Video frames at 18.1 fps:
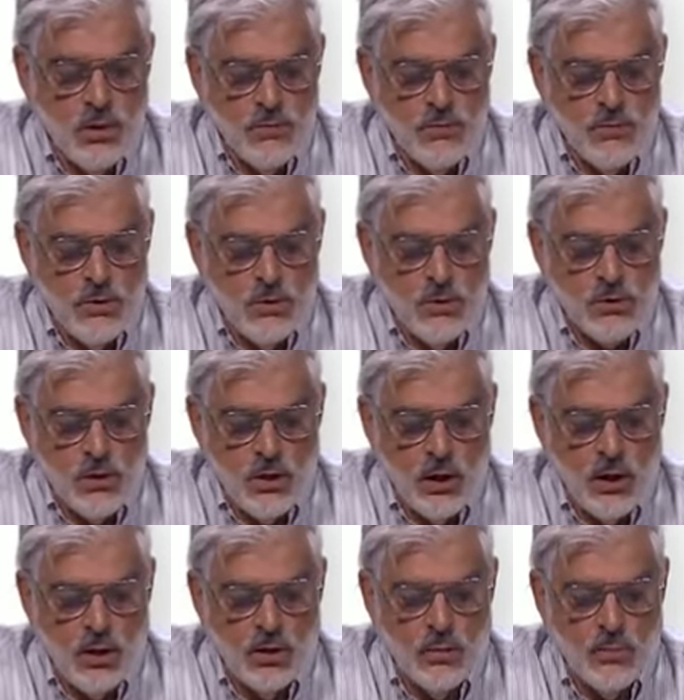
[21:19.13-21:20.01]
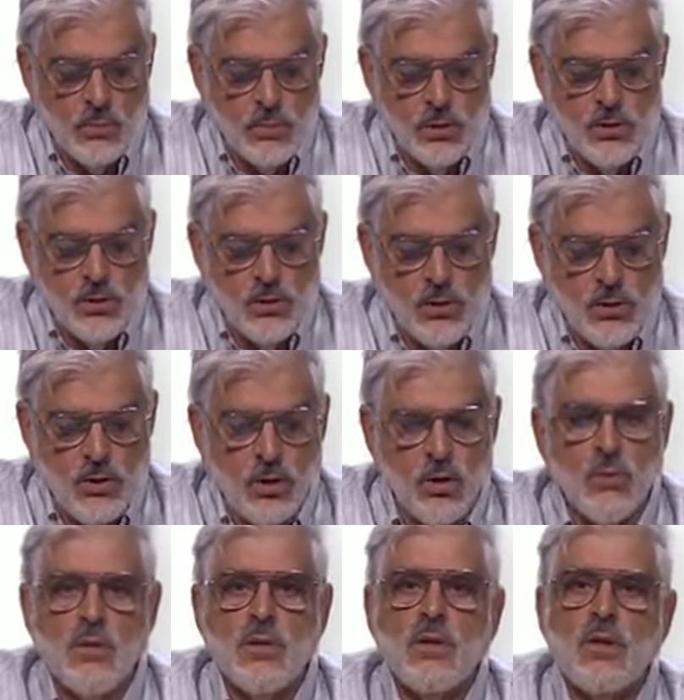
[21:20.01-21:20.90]
first column but
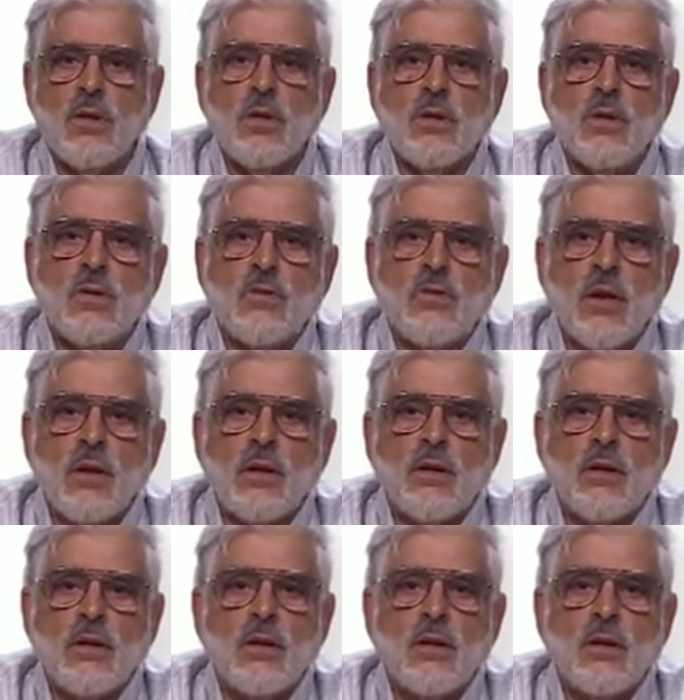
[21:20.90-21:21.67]
0 in the second